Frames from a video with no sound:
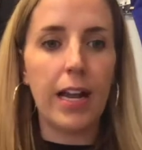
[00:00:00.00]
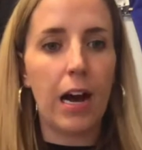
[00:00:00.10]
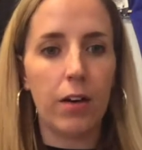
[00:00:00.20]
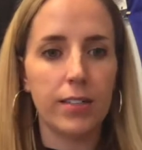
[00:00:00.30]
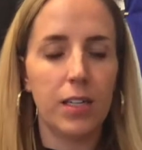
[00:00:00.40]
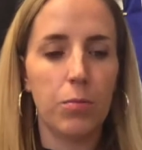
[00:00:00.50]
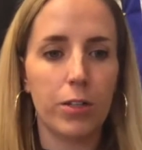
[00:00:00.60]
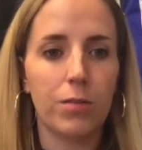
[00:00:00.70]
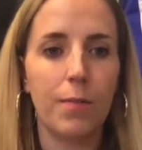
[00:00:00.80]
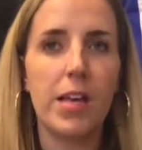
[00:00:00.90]
how our team works
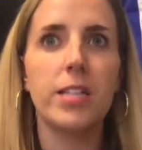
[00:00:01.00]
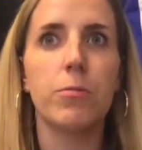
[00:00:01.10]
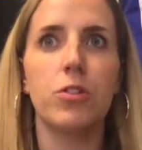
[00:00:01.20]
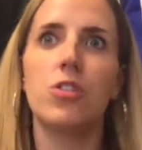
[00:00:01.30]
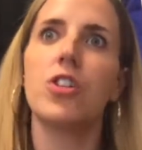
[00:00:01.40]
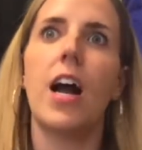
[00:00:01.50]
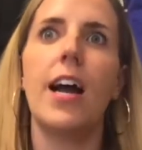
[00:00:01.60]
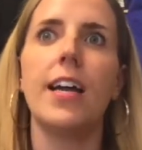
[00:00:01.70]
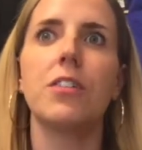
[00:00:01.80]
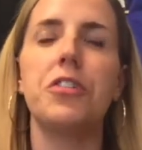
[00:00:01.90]
from this. We're just
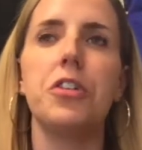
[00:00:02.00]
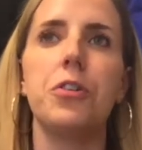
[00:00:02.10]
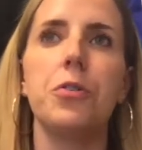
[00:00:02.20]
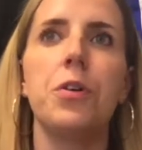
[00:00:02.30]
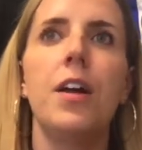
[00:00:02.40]
trying to